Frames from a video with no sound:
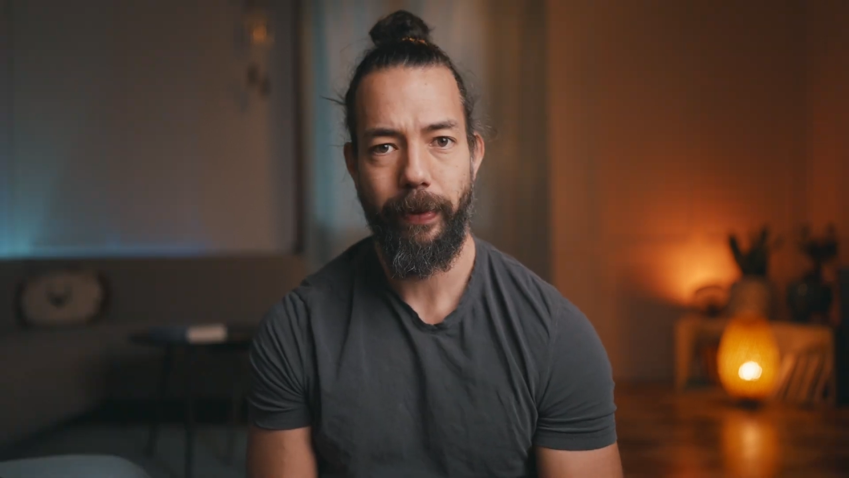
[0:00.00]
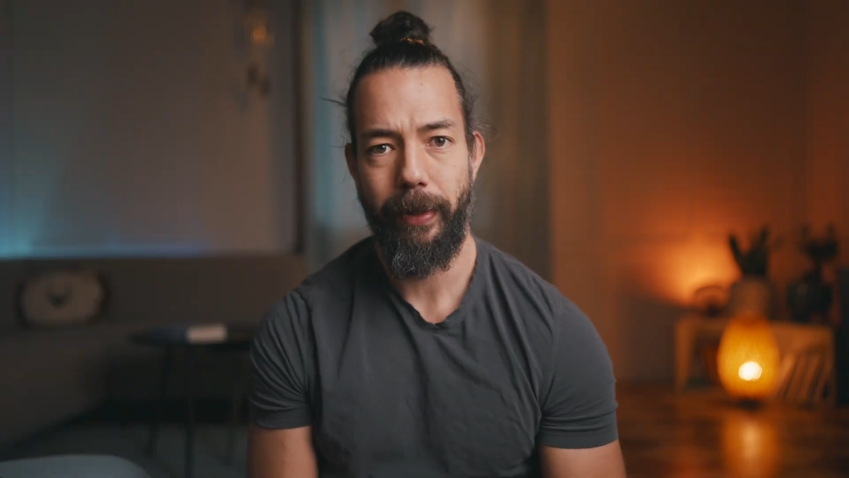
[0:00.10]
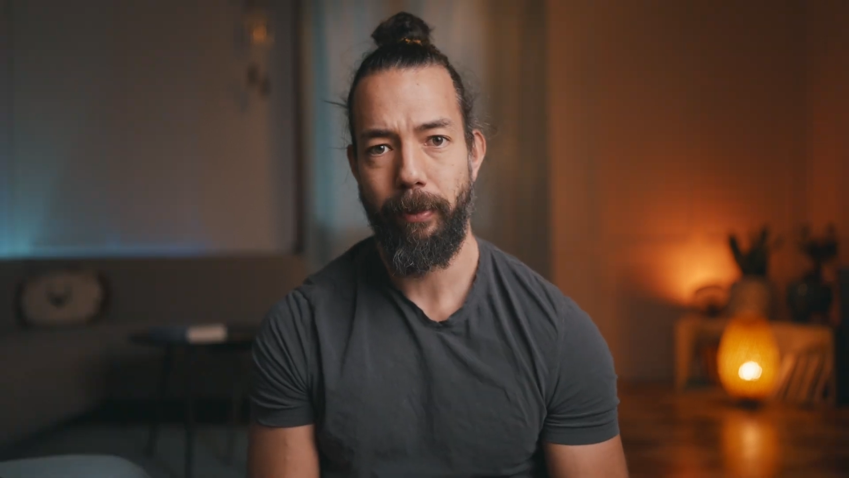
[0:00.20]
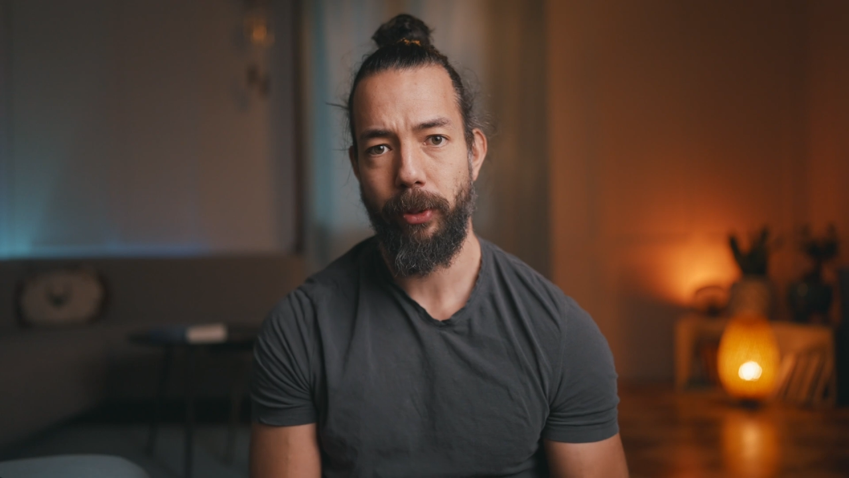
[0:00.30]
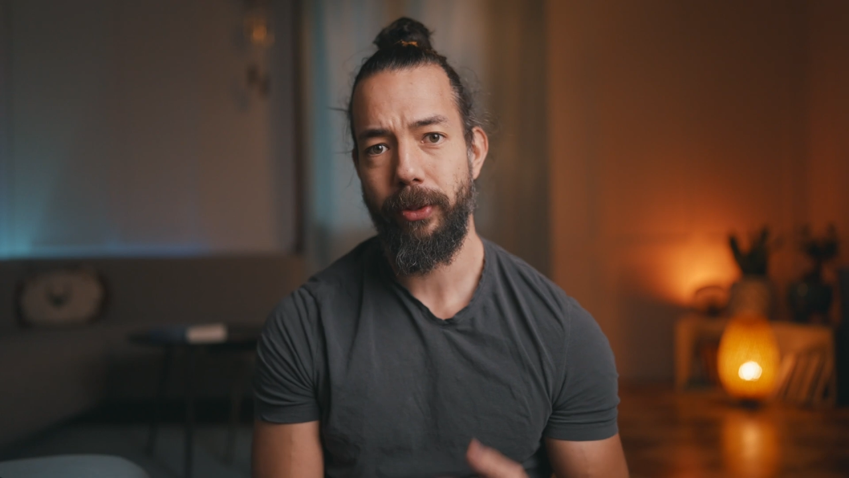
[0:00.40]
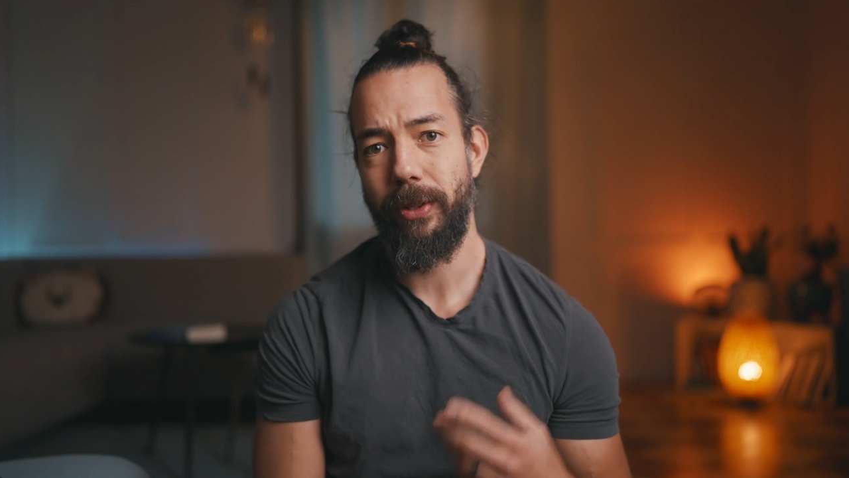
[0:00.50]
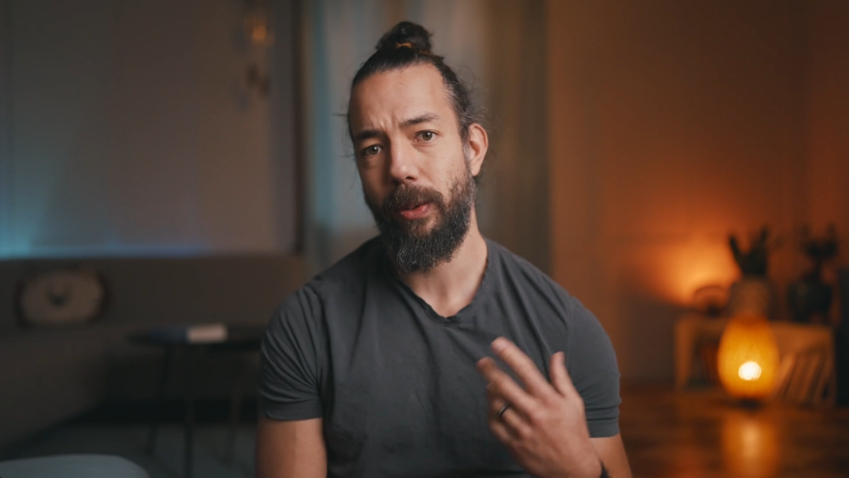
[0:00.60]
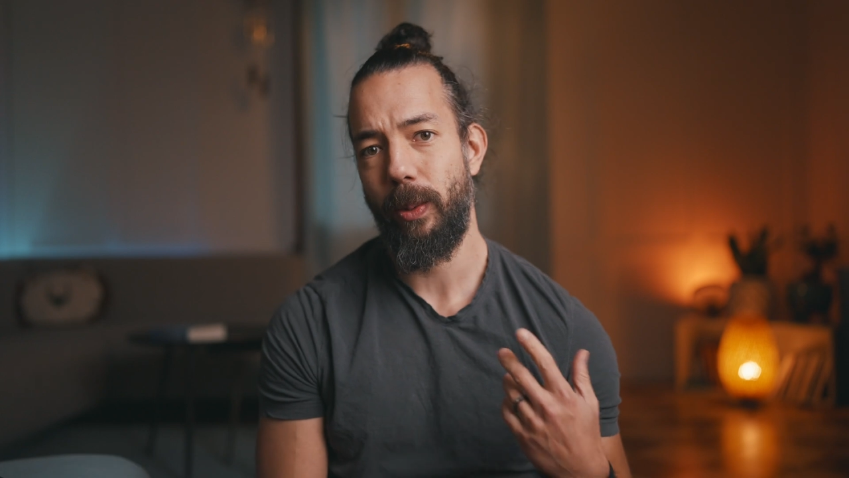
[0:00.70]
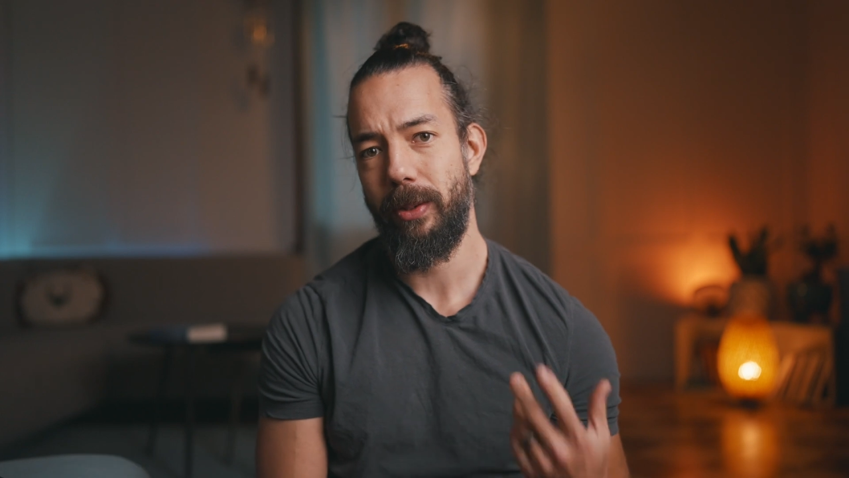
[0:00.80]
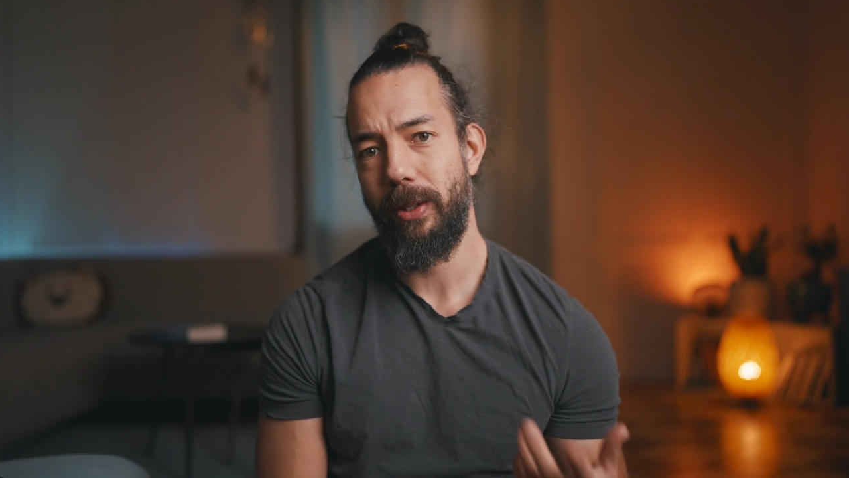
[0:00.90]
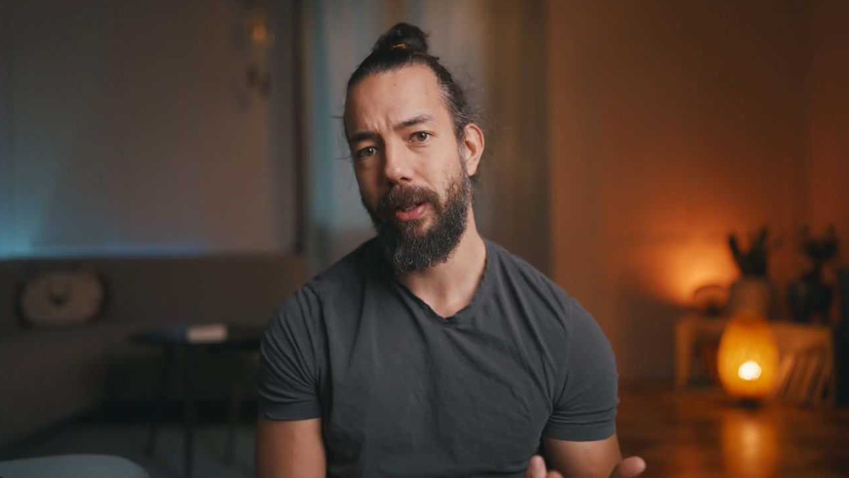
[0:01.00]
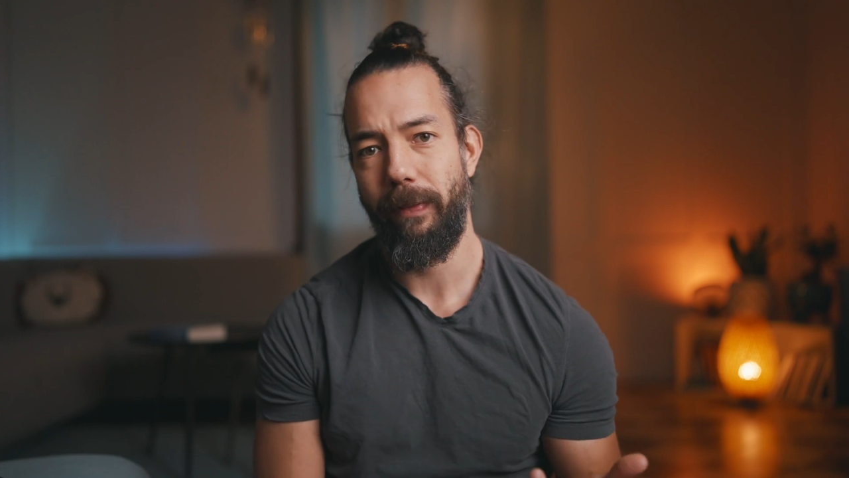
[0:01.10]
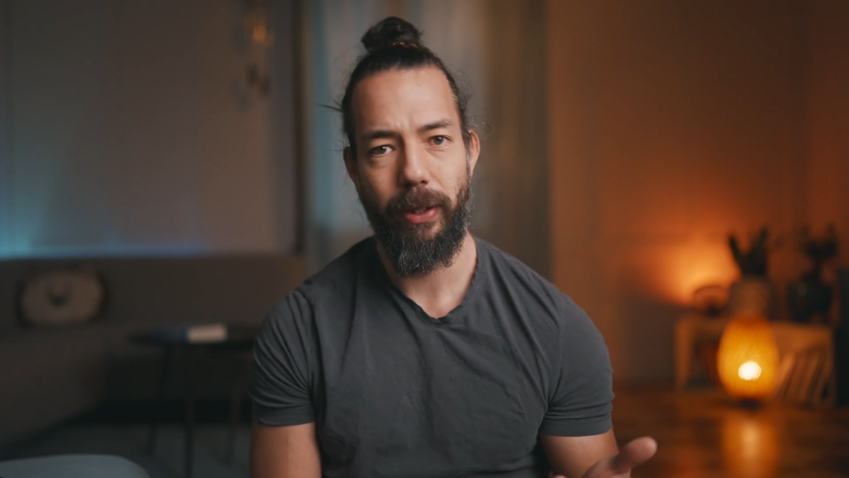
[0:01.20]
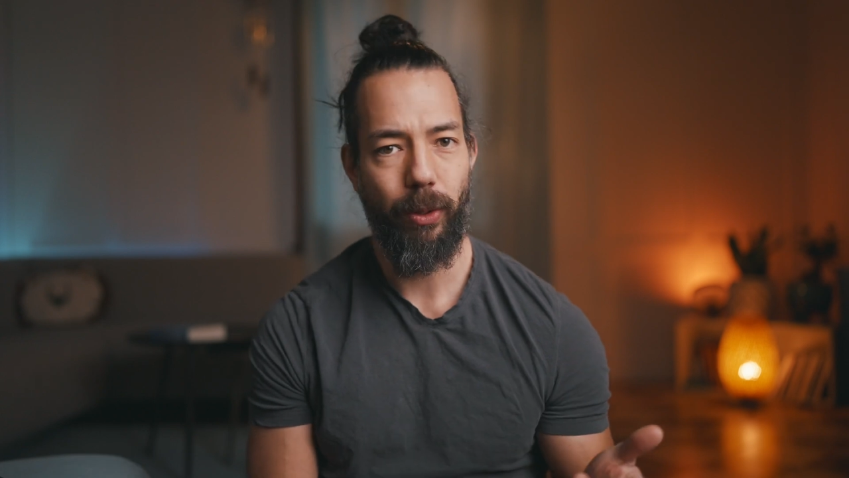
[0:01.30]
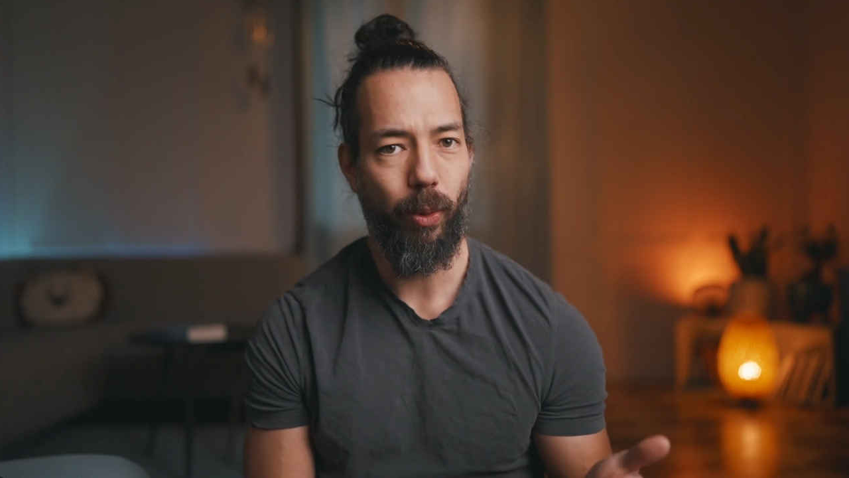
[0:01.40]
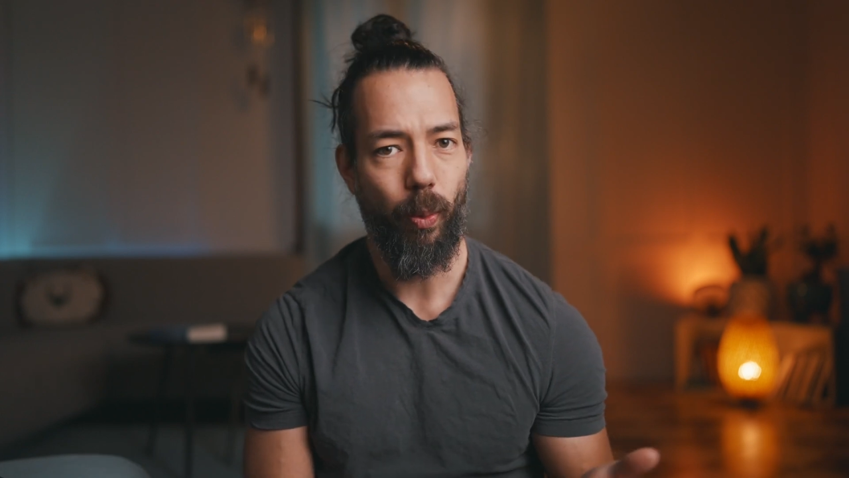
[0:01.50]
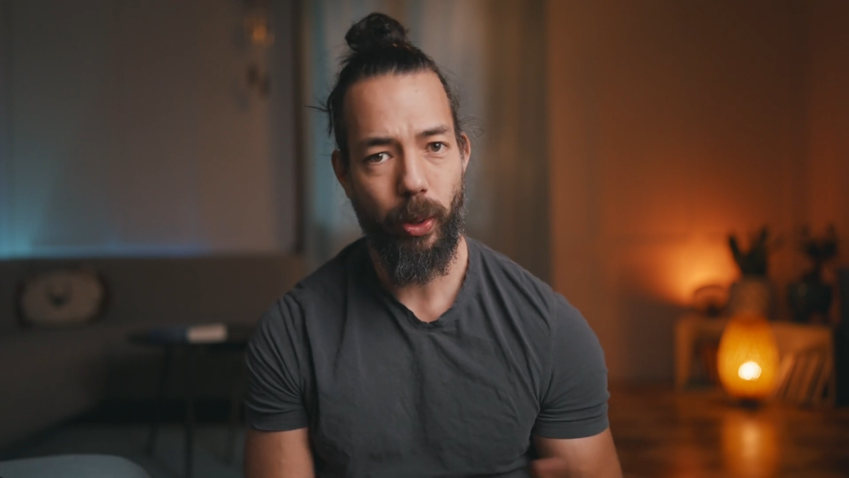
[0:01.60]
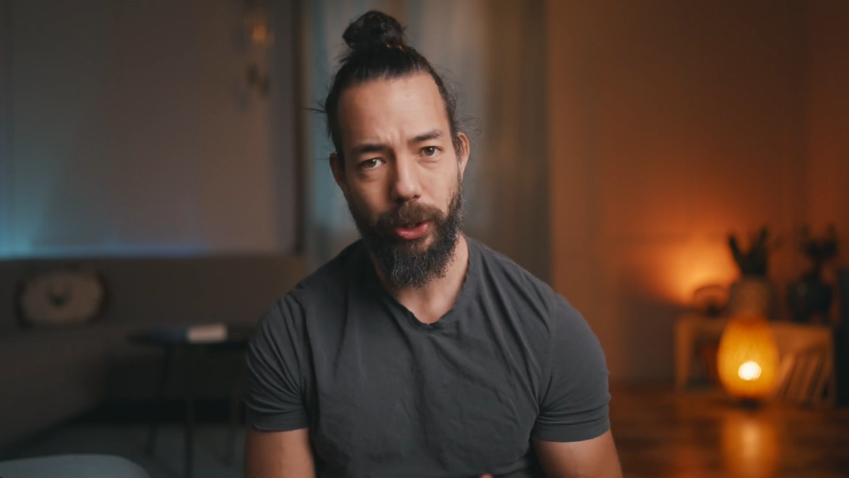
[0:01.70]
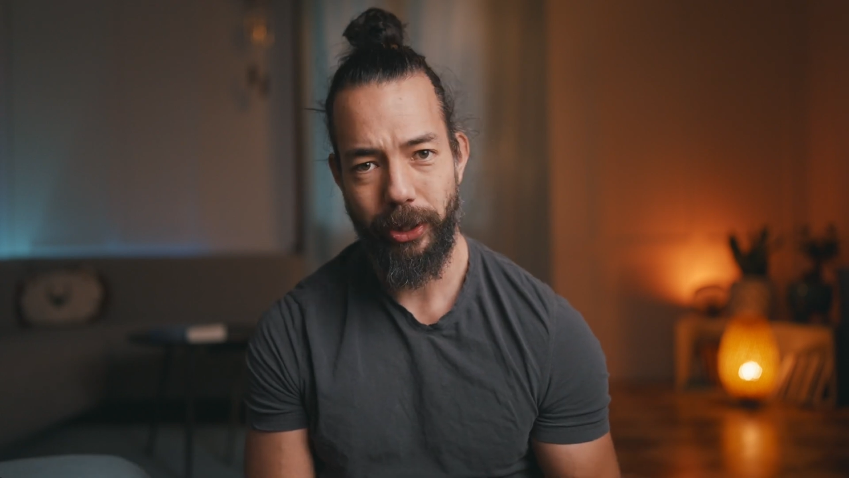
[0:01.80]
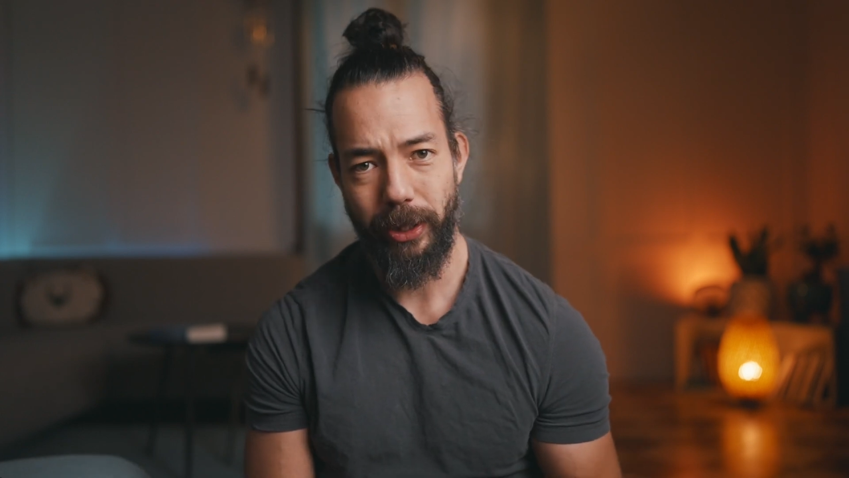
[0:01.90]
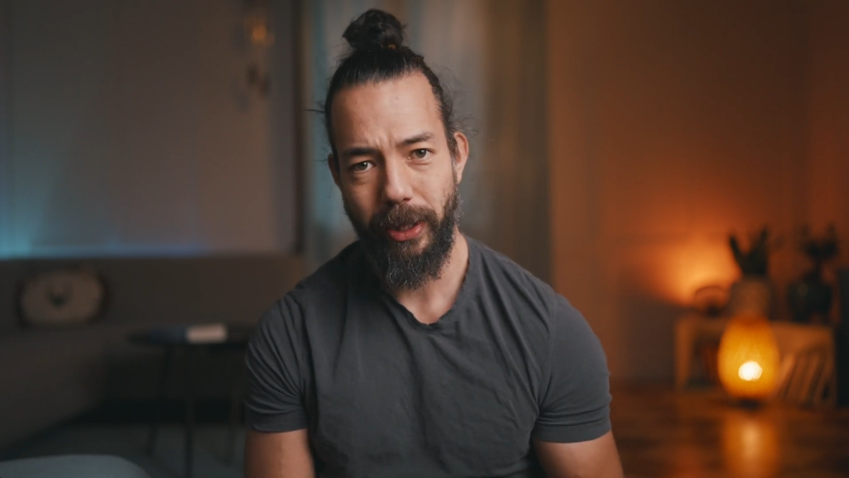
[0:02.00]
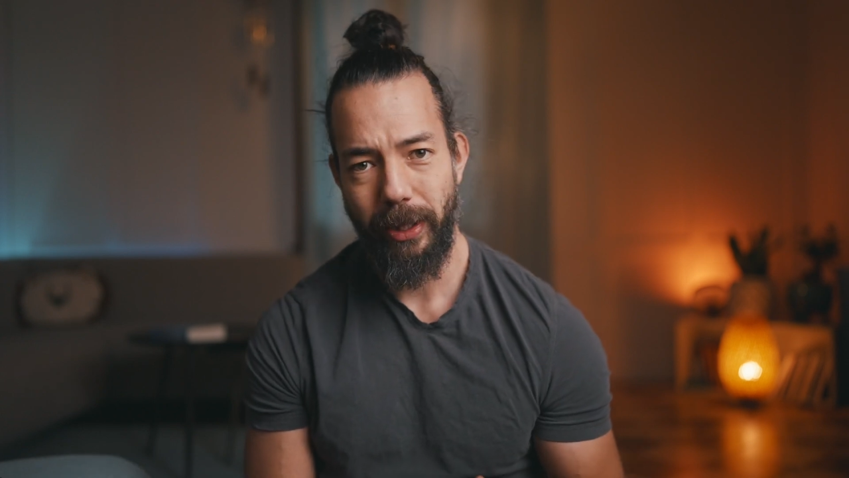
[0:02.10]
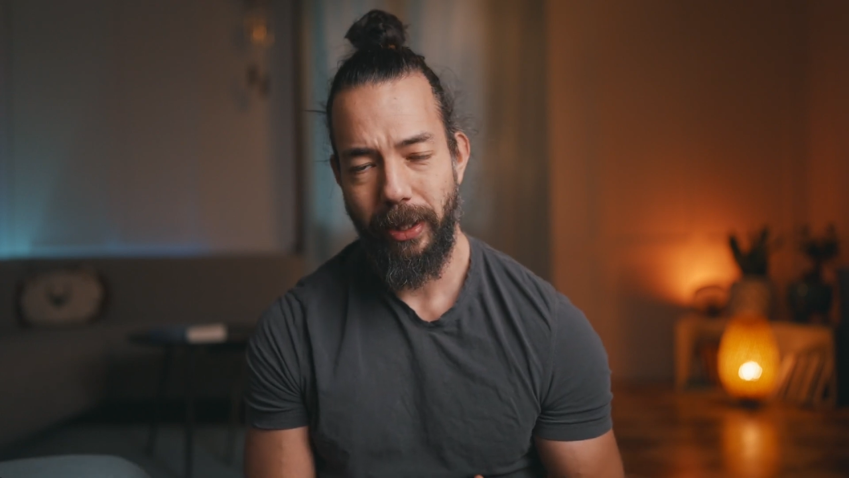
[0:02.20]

immersing oneself in cold water